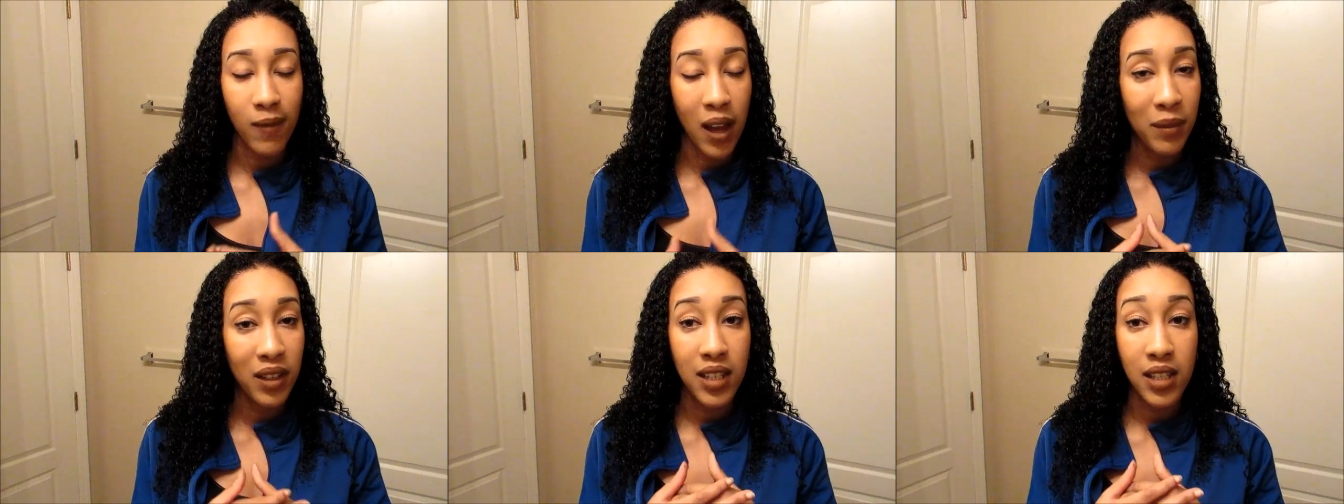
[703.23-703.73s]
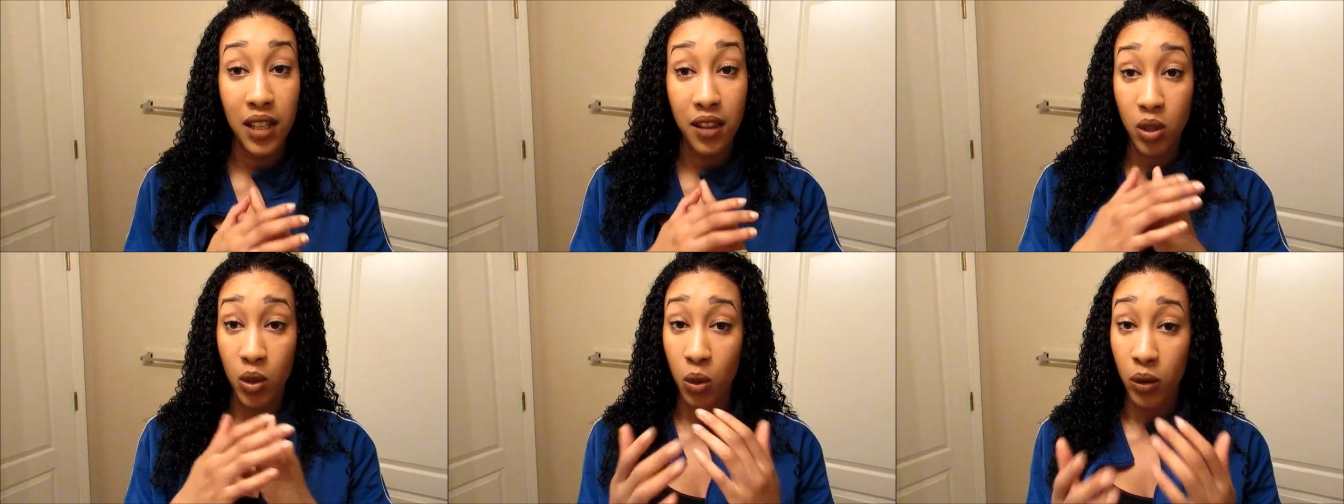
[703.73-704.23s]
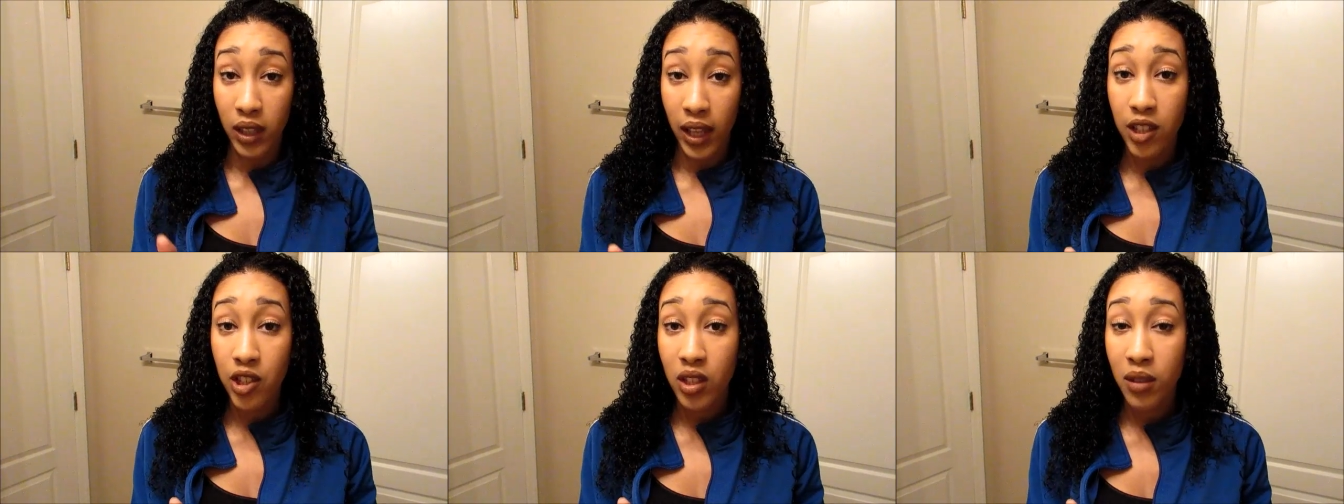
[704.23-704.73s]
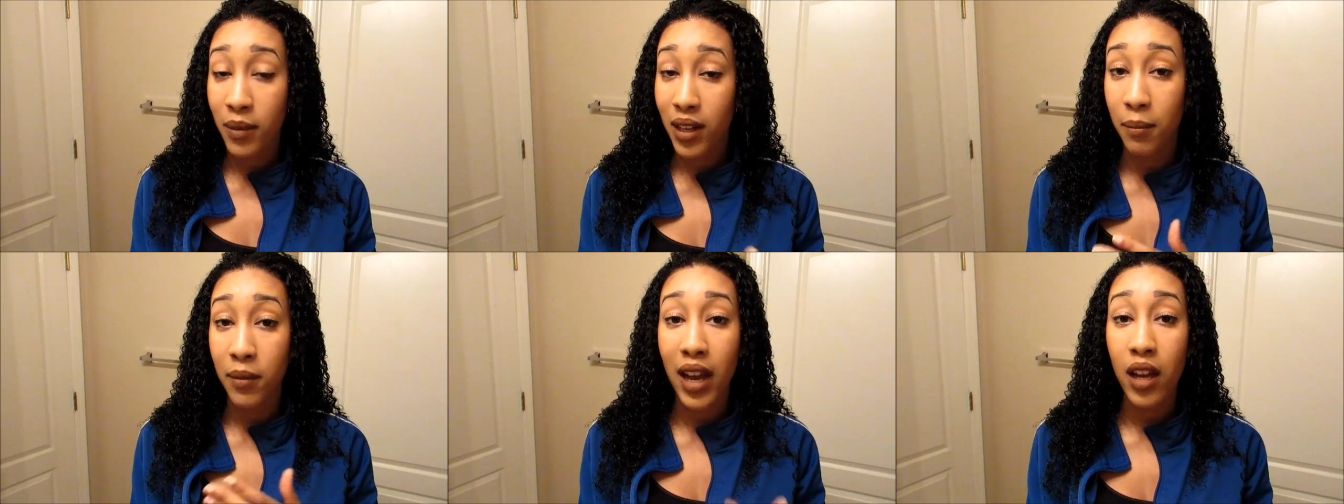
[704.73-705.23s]
going to say there's a correlation, but
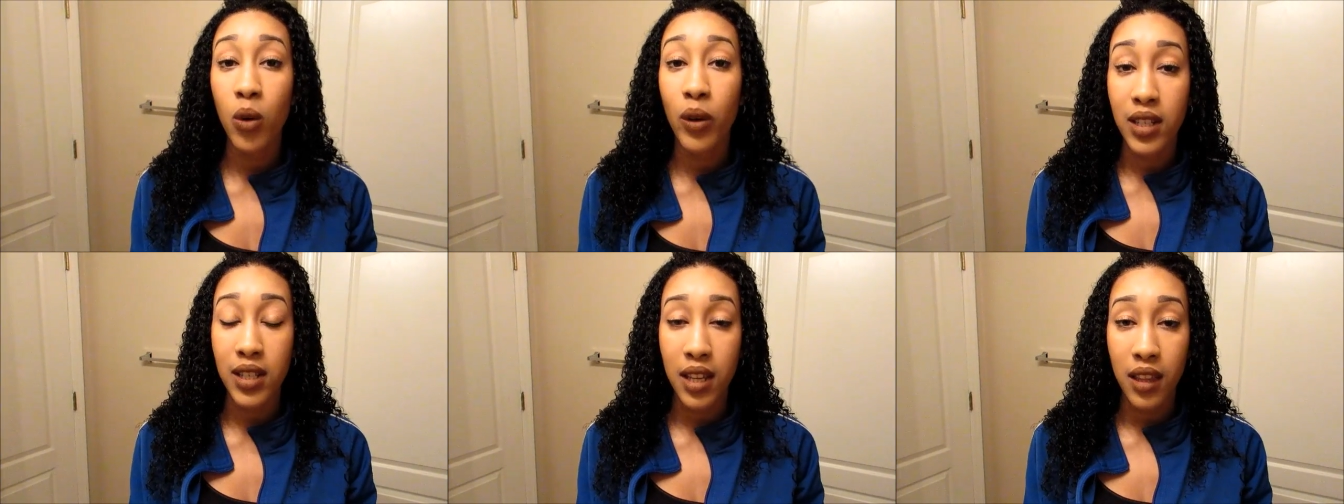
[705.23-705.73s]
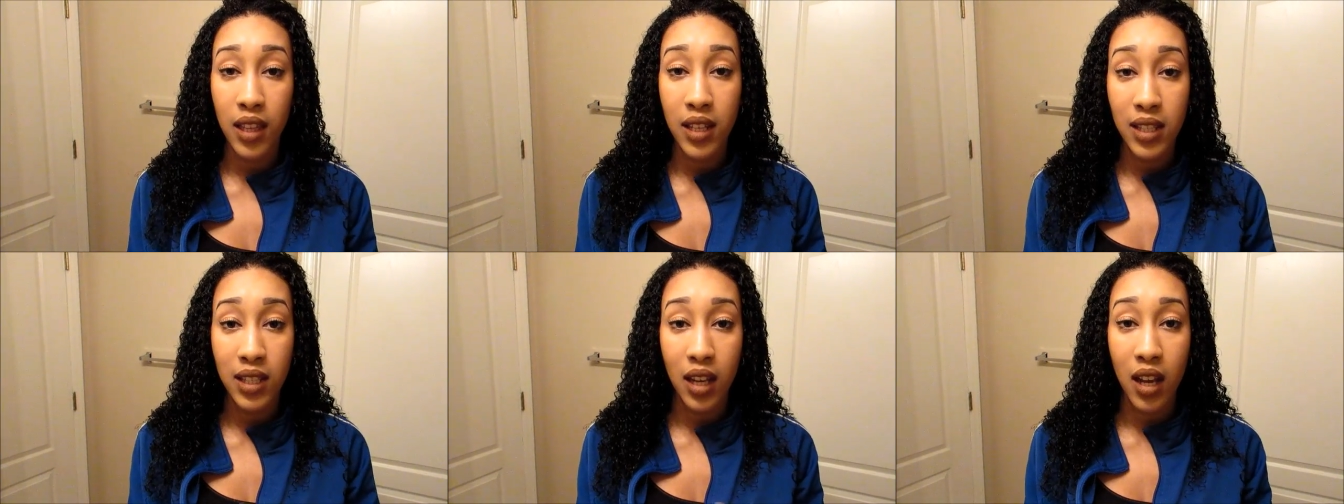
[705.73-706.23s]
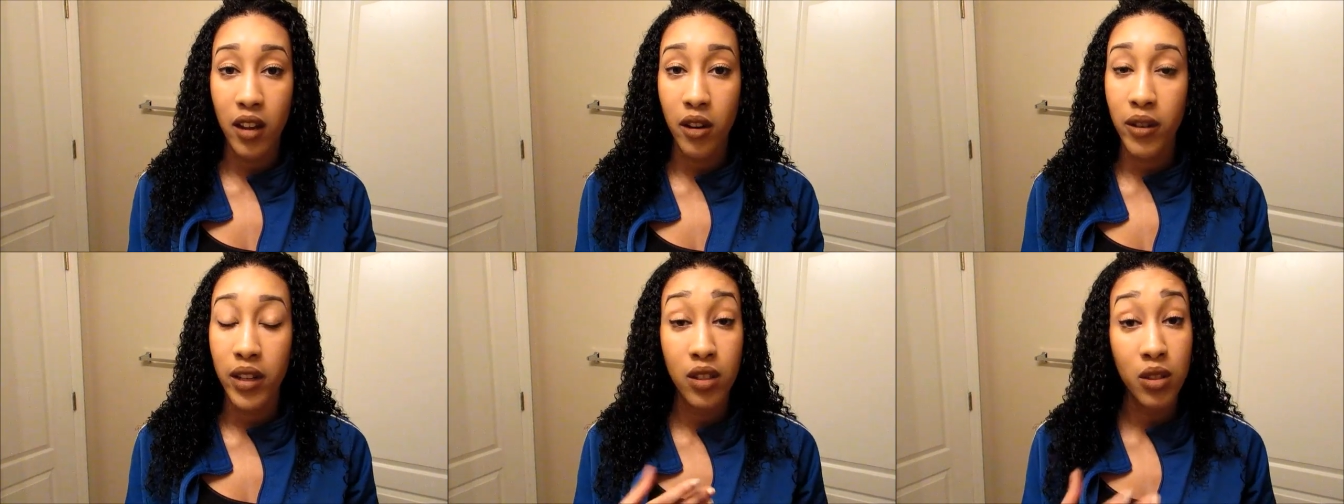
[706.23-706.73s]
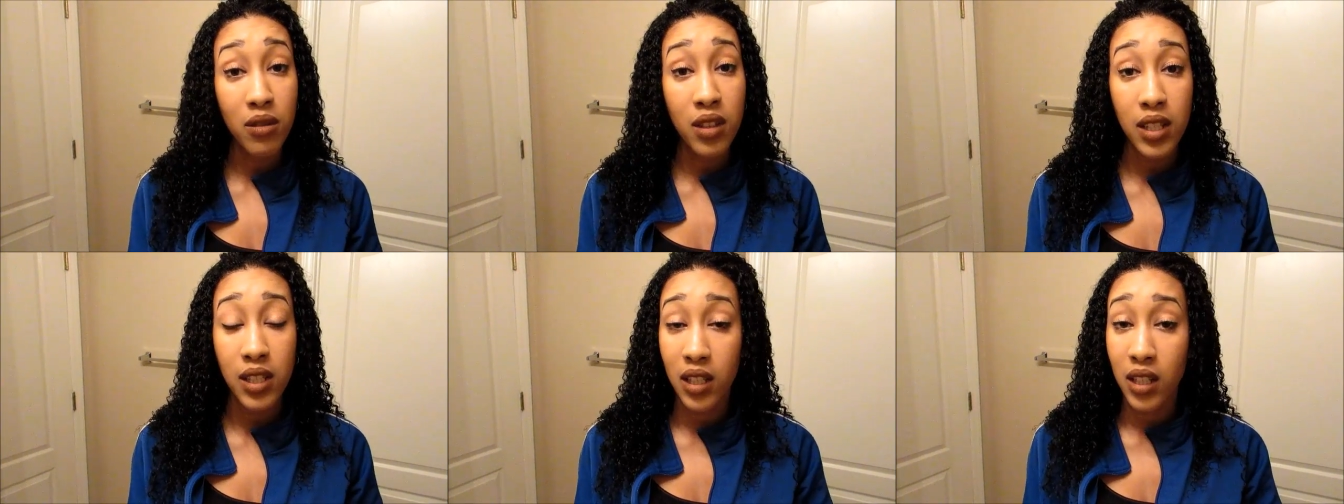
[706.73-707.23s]
I'm not going to say that this is a concrete do
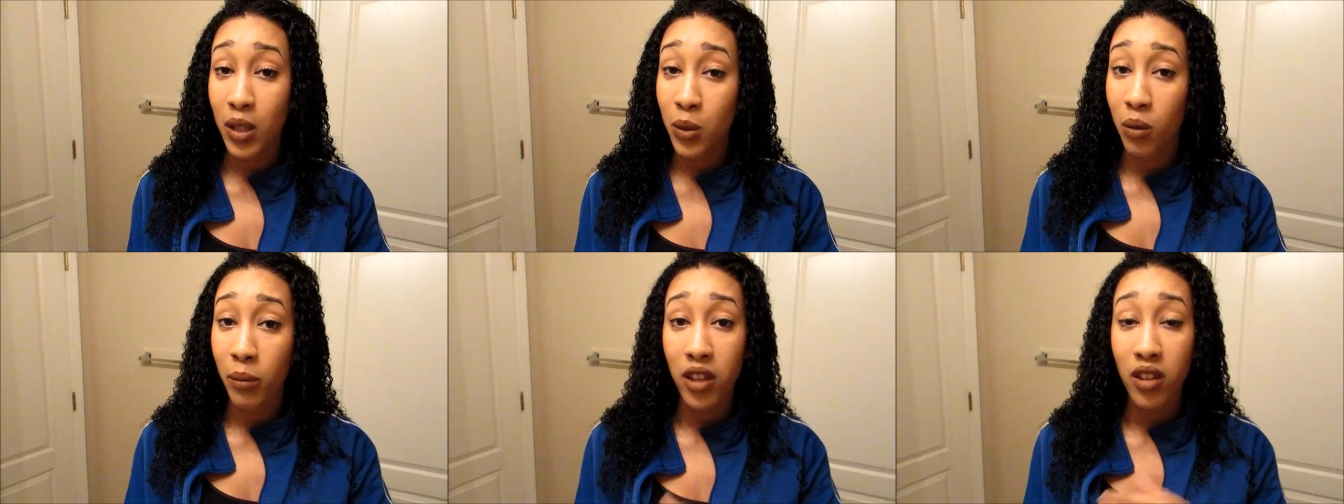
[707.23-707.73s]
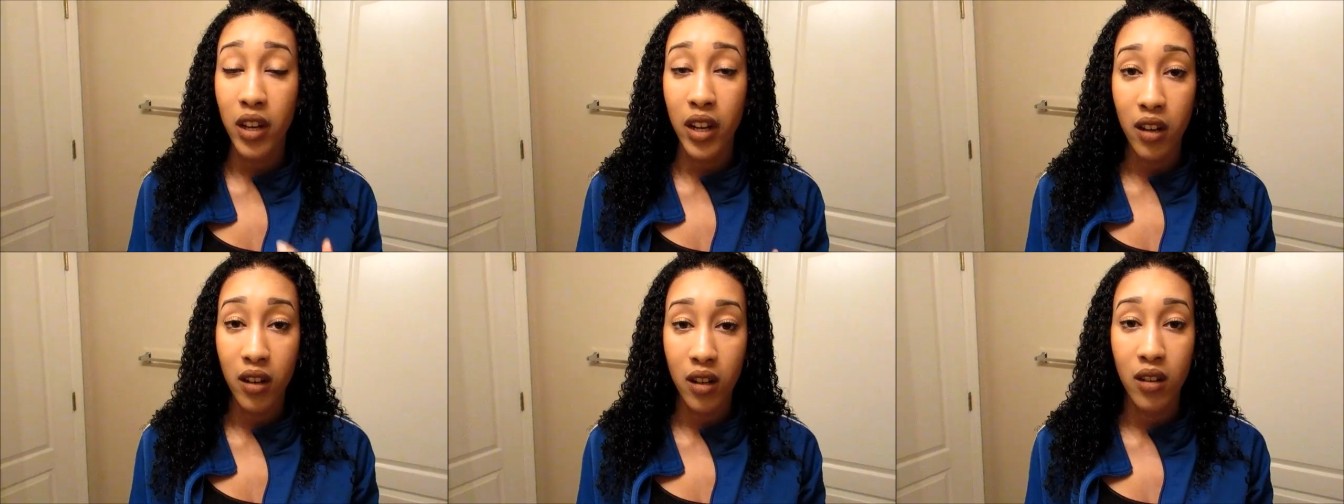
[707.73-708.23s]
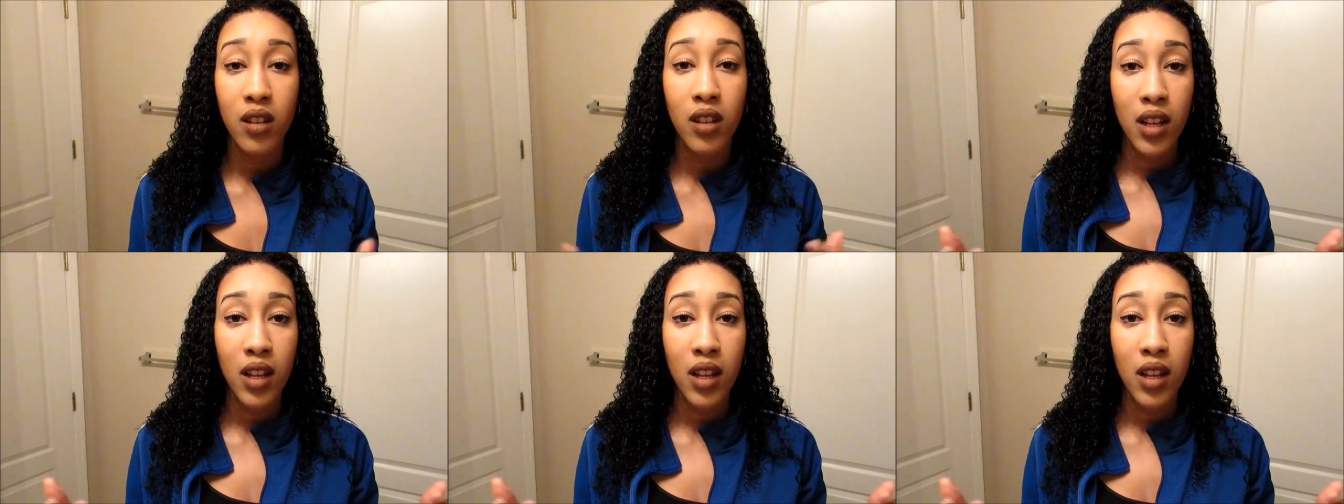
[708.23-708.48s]
this and this will make your hair grow.